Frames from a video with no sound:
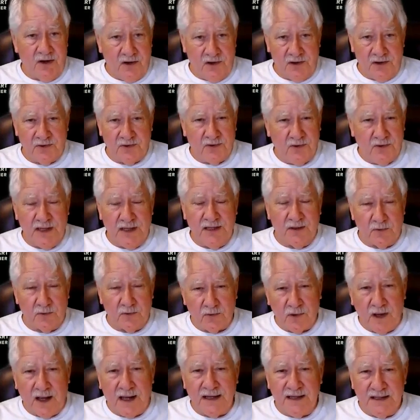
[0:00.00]
aren't great at
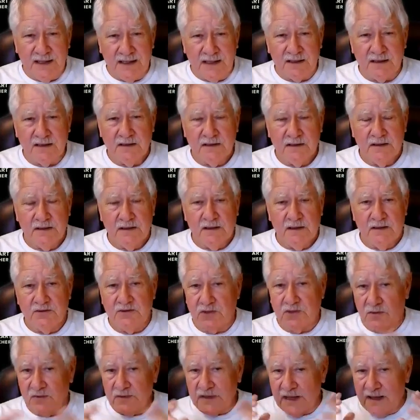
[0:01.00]
writing,
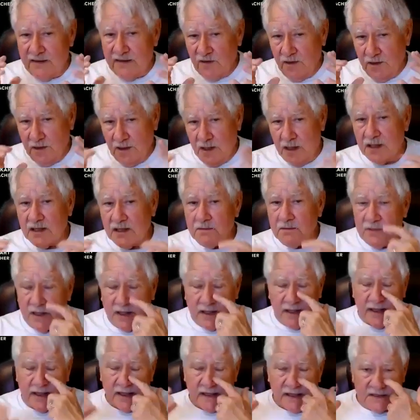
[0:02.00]
don't have a lot of
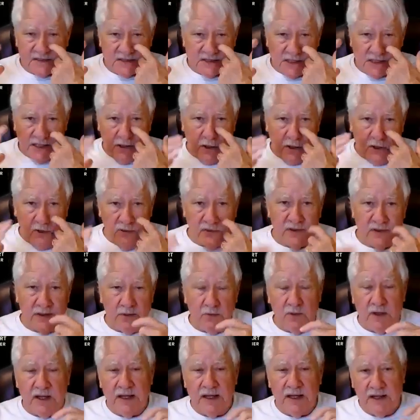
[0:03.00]
money, it's the only
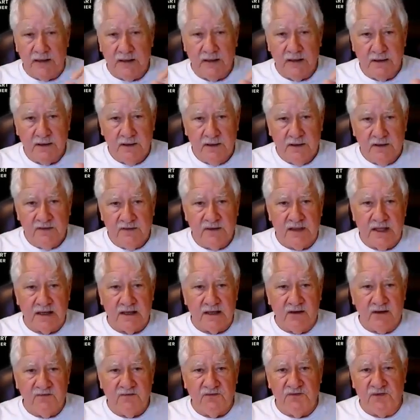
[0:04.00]
way they
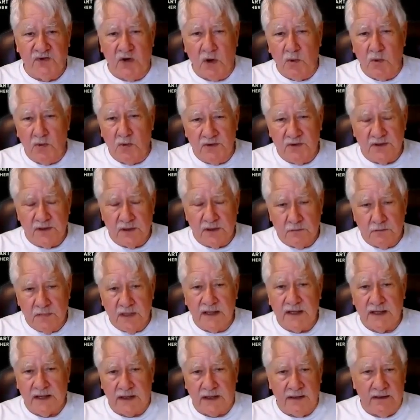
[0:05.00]
can vote with their
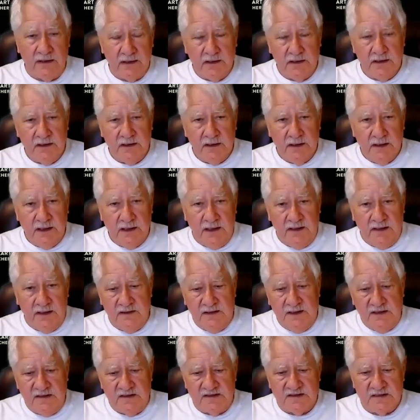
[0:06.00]
money in
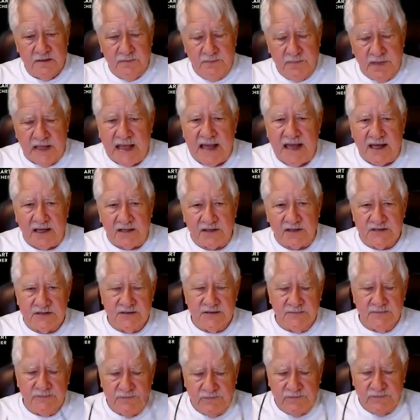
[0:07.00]
these
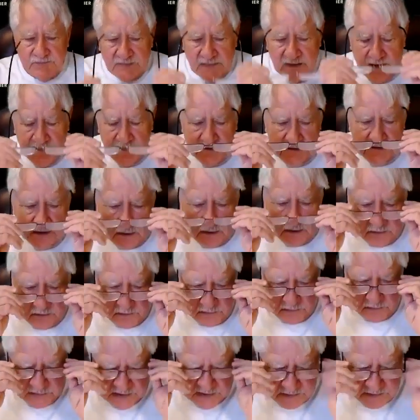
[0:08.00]
PACs.
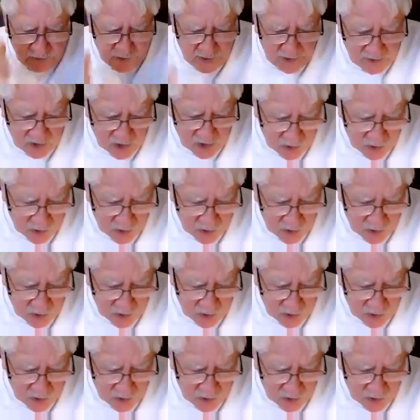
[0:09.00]
So Supreme